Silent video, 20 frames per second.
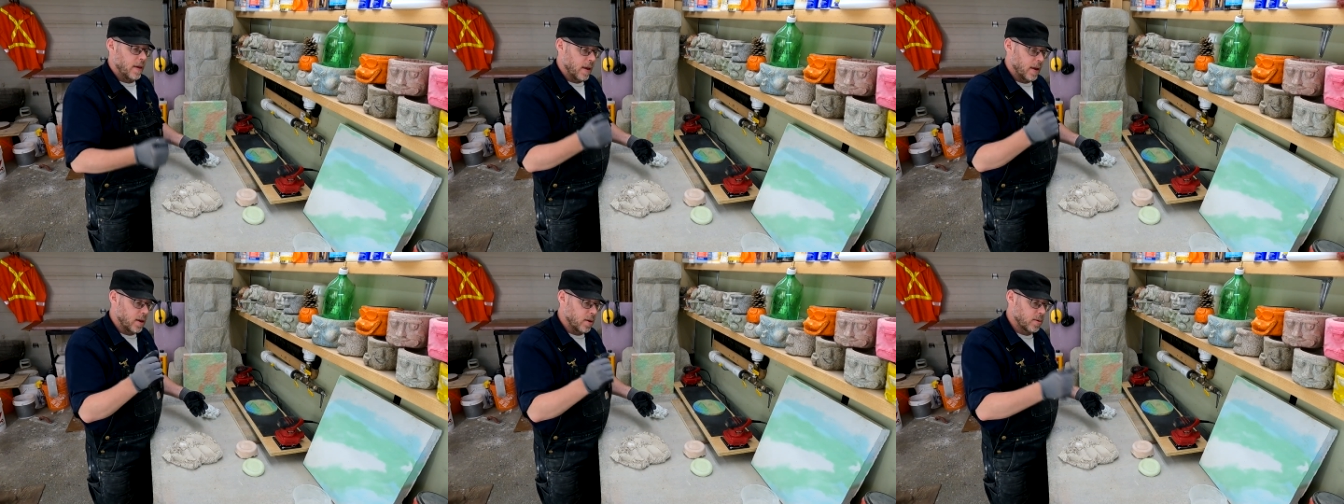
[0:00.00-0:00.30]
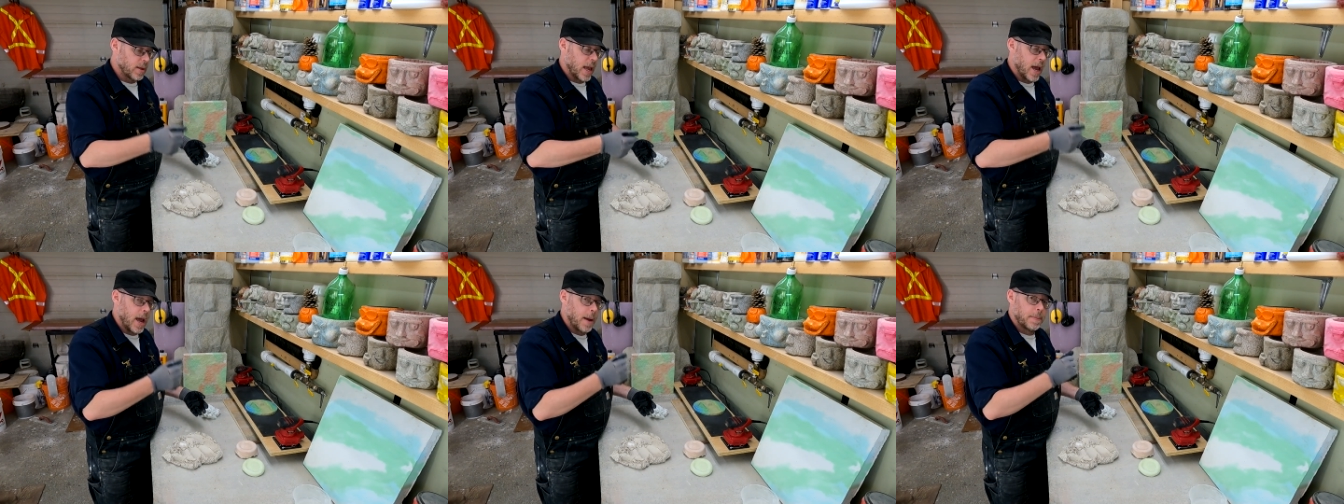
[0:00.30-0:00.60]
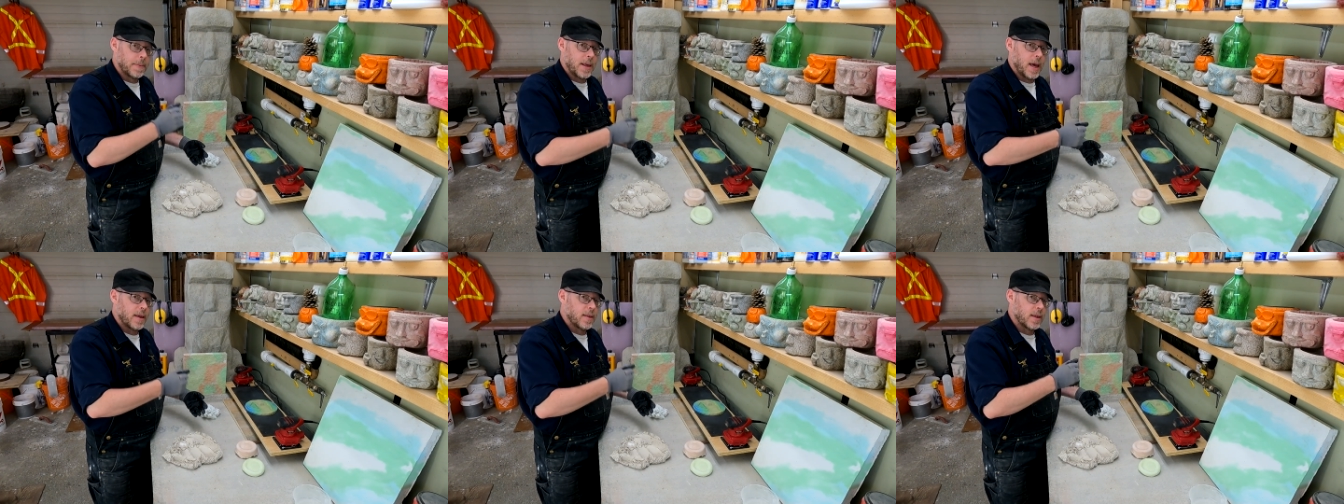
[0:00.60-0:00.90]
You
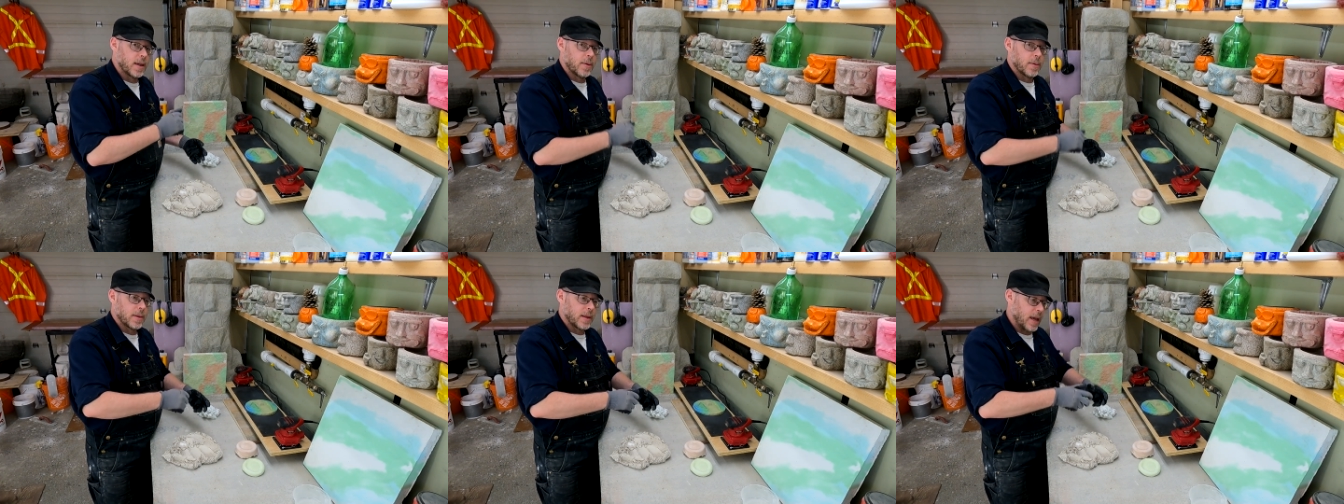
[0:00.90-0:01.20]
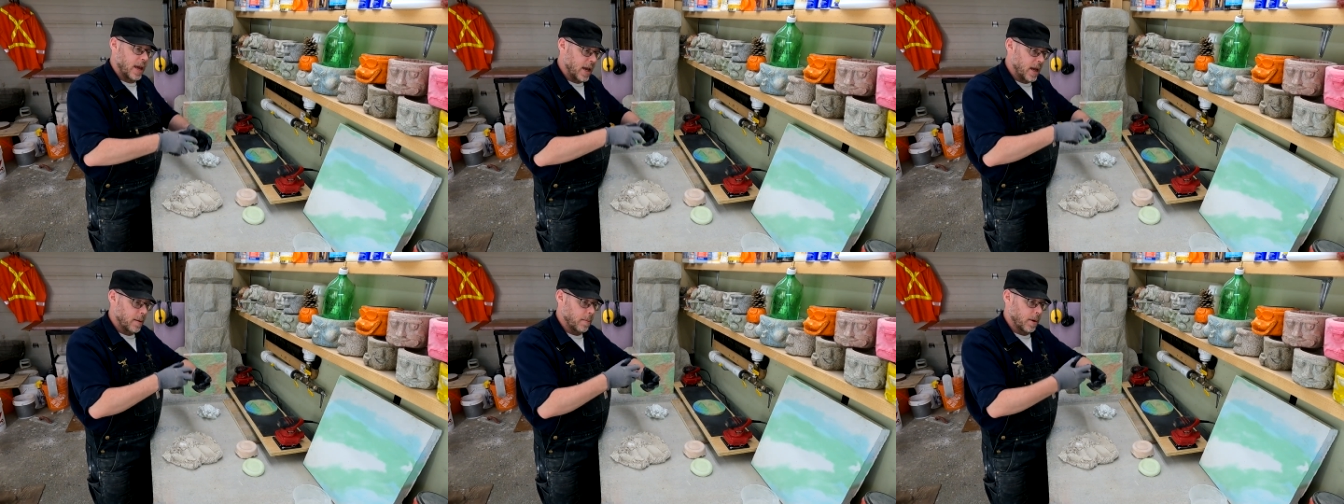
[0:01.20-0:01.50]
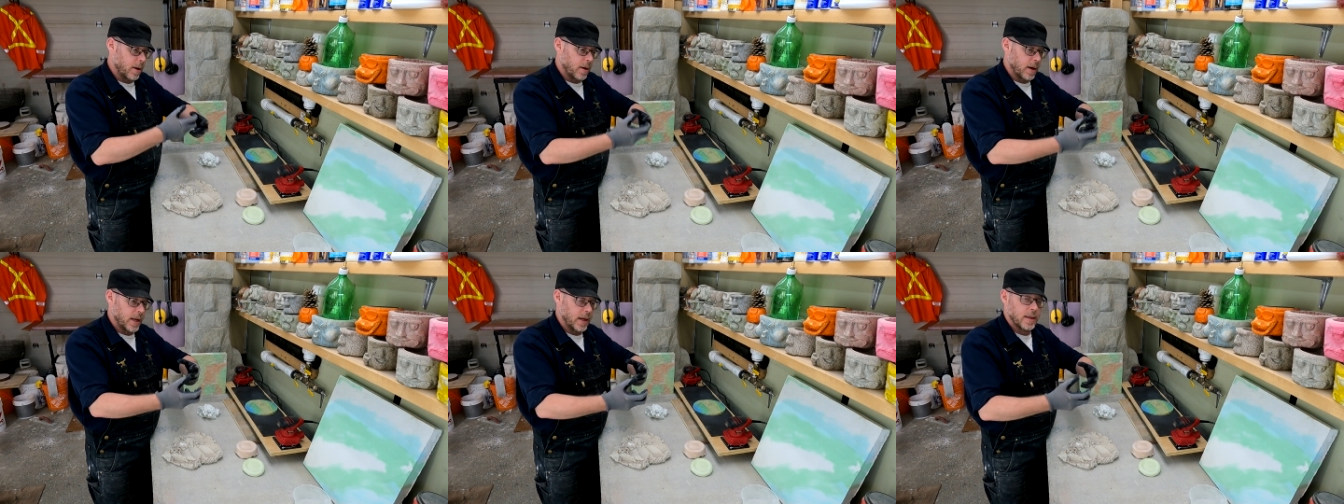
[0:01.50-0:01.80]
tap that thing with a
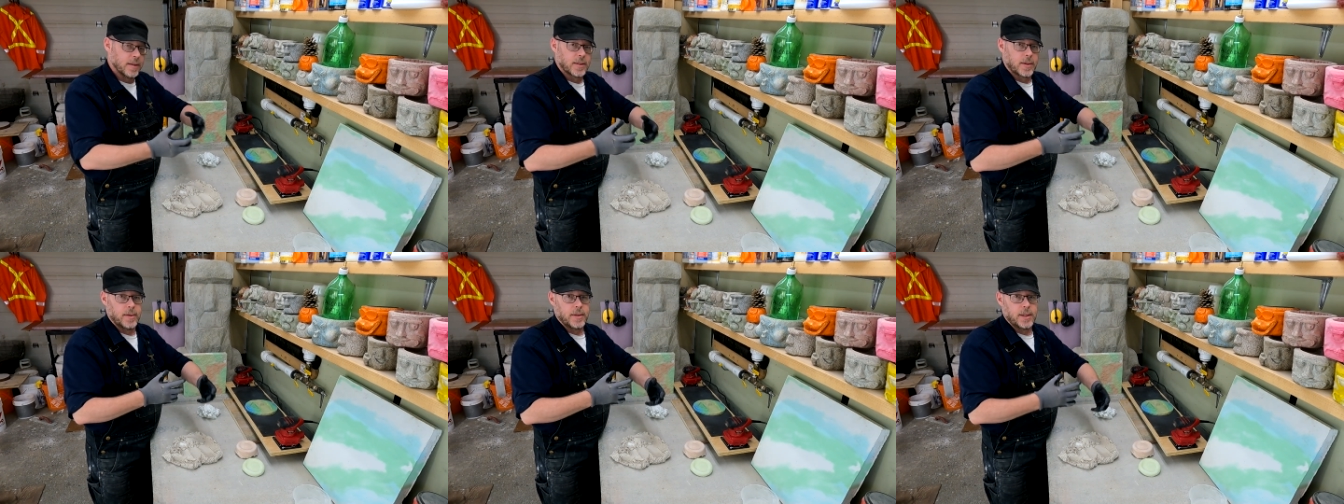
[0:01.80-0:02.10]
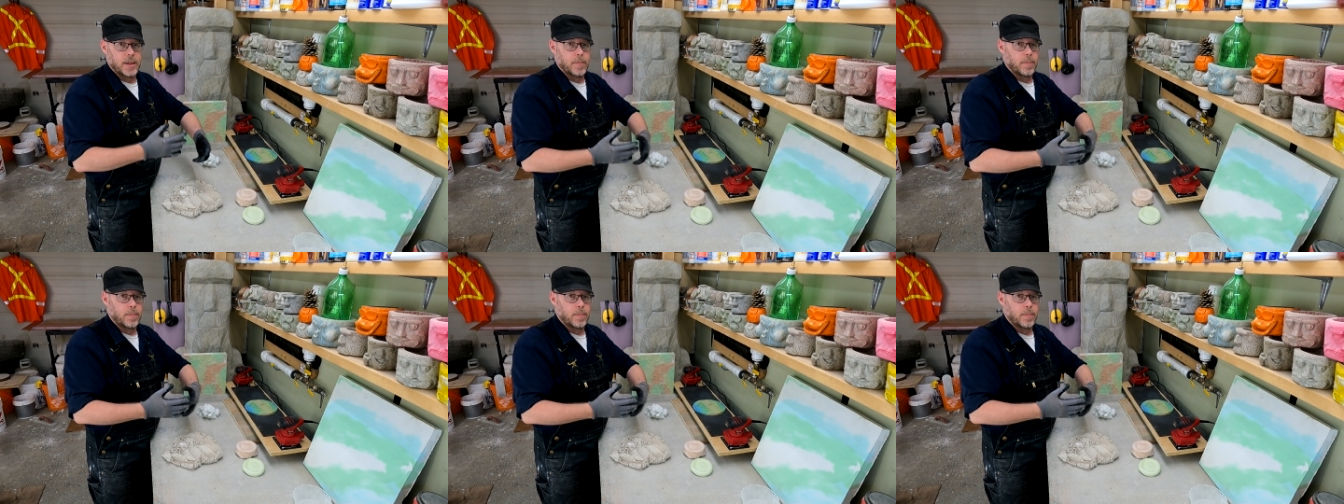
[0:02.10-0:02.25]
hammer and it's going